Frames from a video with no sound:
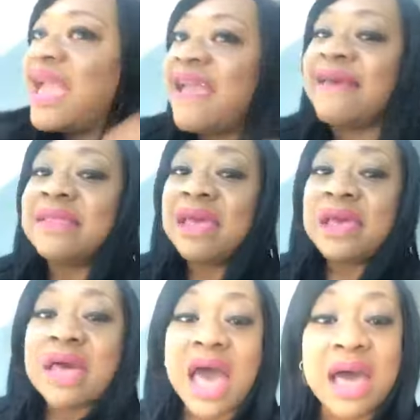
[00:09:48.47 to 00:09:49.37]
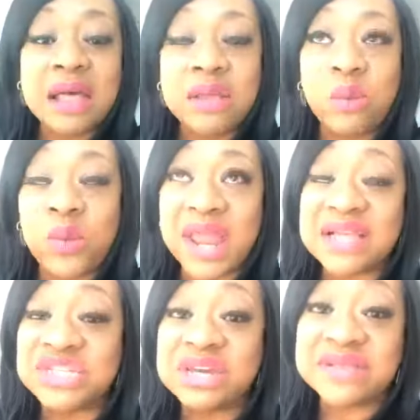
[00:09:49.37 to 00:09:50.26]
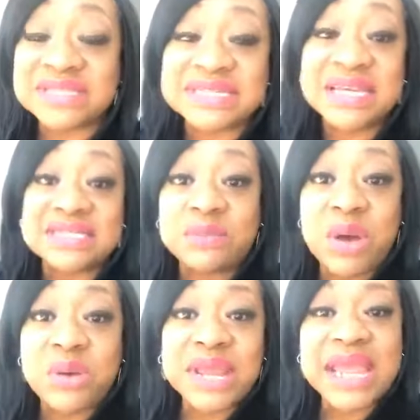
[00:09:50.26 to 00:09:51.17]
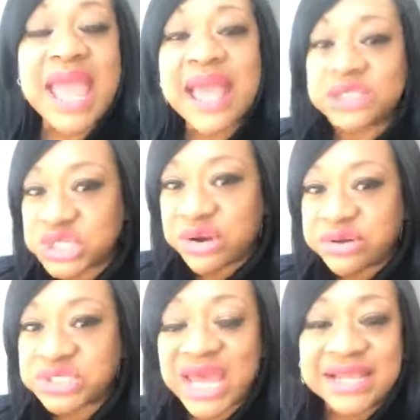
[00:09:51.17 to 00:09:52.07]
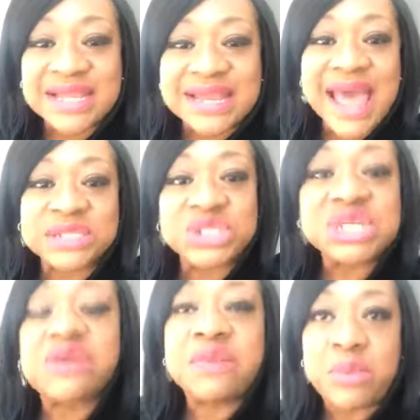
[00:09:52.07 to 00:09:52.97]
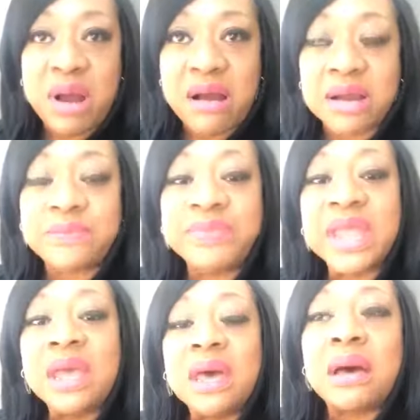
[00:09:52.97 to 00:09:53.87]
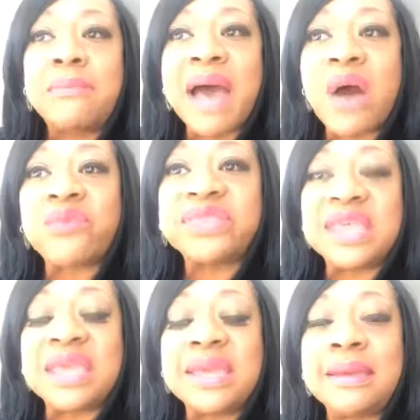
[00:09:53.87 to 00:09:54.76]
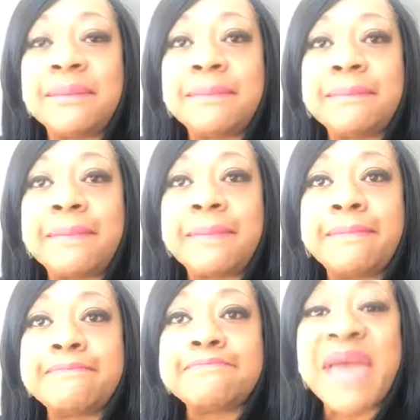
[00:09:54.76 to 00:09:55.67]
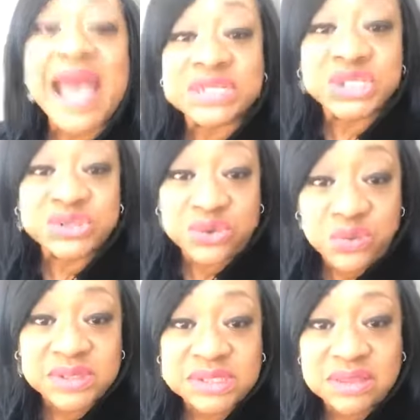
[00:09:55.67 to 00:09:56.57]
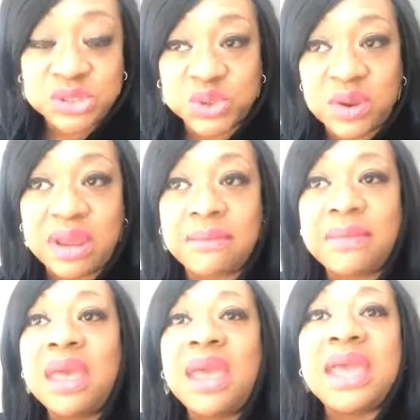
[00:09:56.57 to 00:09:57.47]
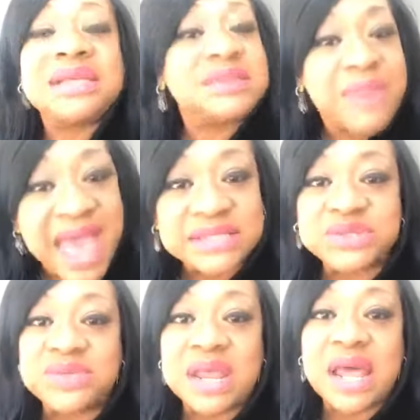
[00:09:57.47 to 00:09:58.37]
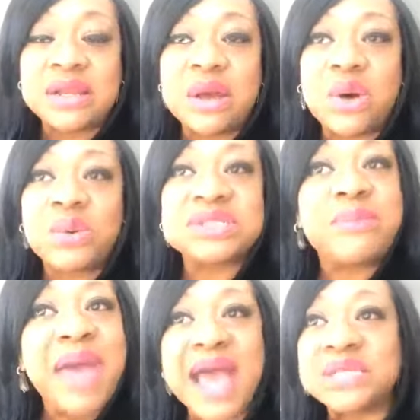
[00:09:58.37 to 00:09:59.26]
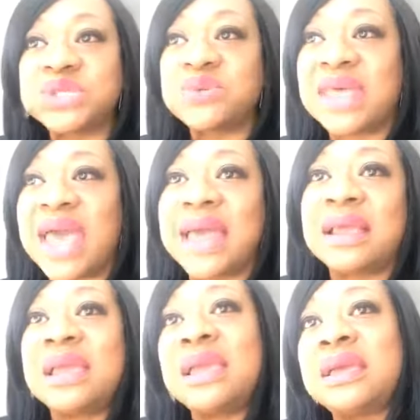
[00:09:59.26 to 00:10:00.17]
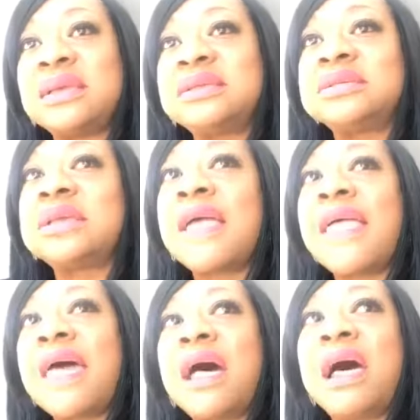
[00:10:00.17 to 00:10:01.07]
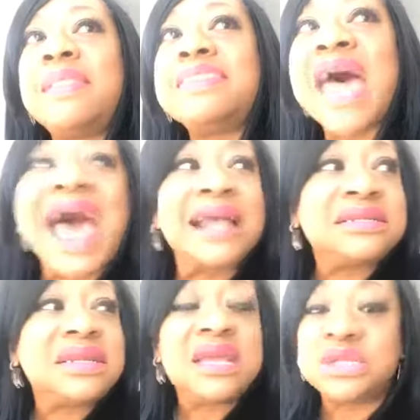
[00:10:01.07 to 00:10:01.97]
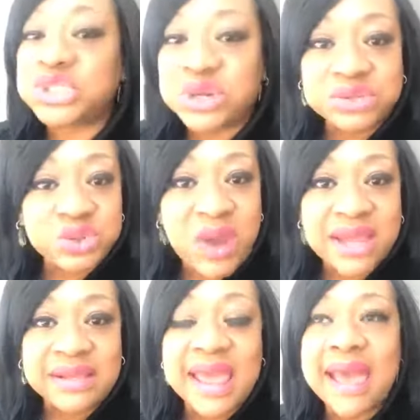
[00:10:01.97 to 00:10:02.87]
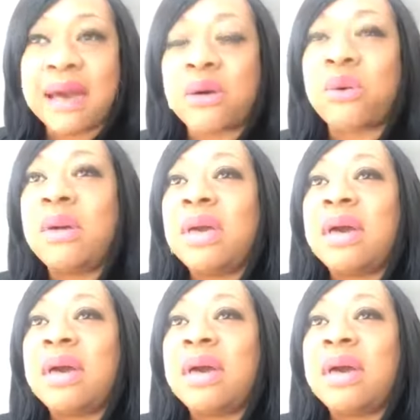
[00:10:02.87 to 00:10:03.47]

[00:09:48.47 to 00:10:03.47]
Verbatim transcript: And when I shared this testimony at church, I did not share the part about the pastor who was in the dream. And it's a pastor that I know. It's a pastor that is not in a church right now.